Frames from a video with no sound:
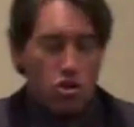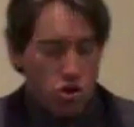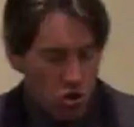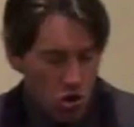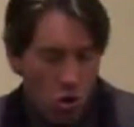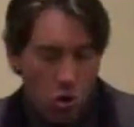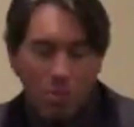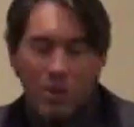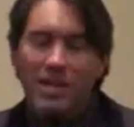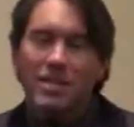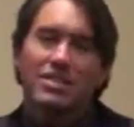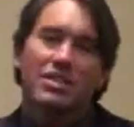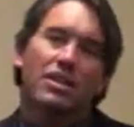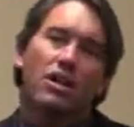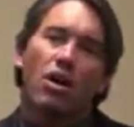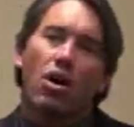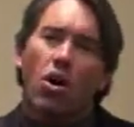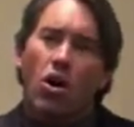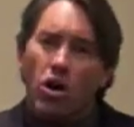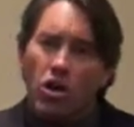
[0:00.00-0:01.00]
nobody's going
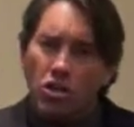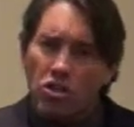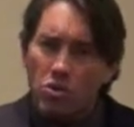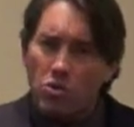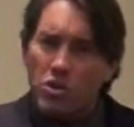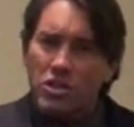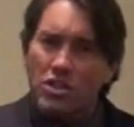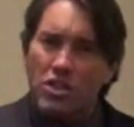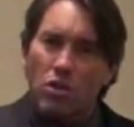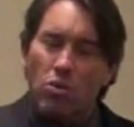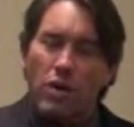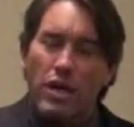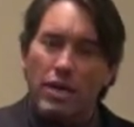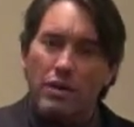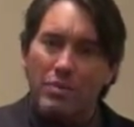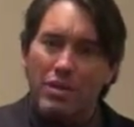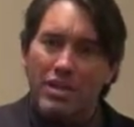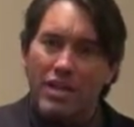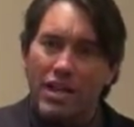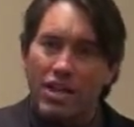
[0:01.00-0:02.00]
to argue with their
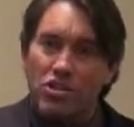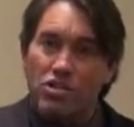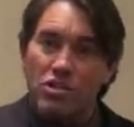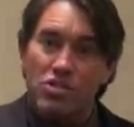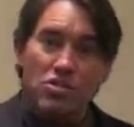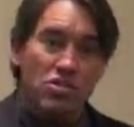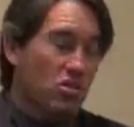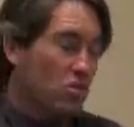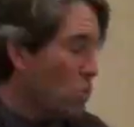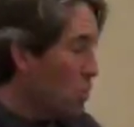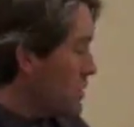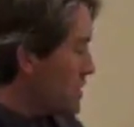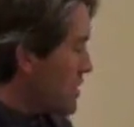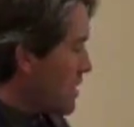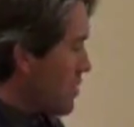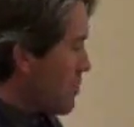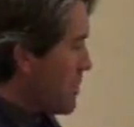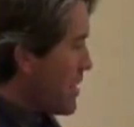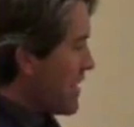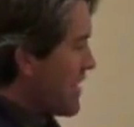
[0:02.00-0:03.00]
recommendations, so it's
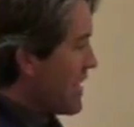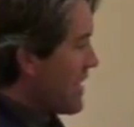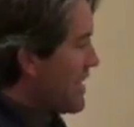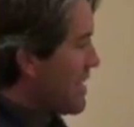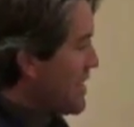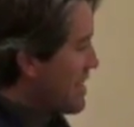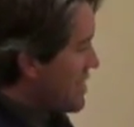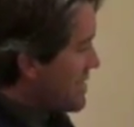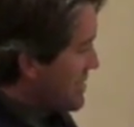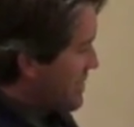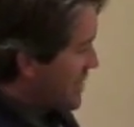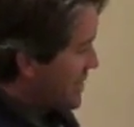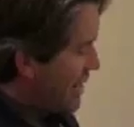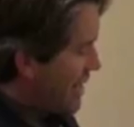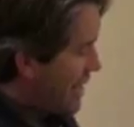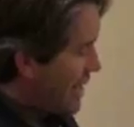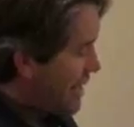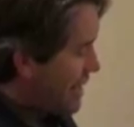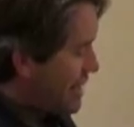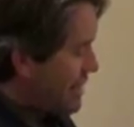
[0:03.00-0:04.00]
going to be easy to
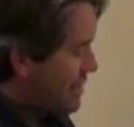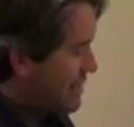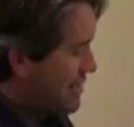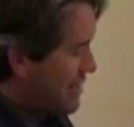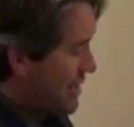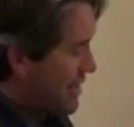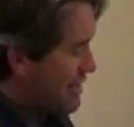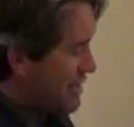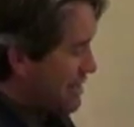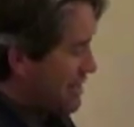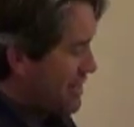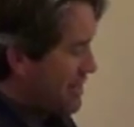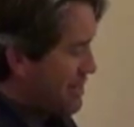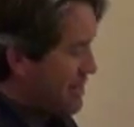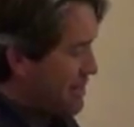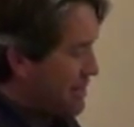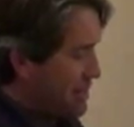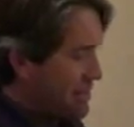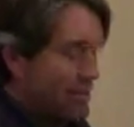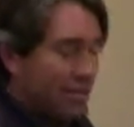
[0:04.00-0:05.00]
get a
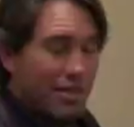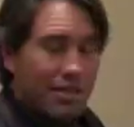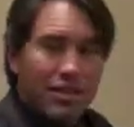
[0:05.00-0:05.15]
consensus.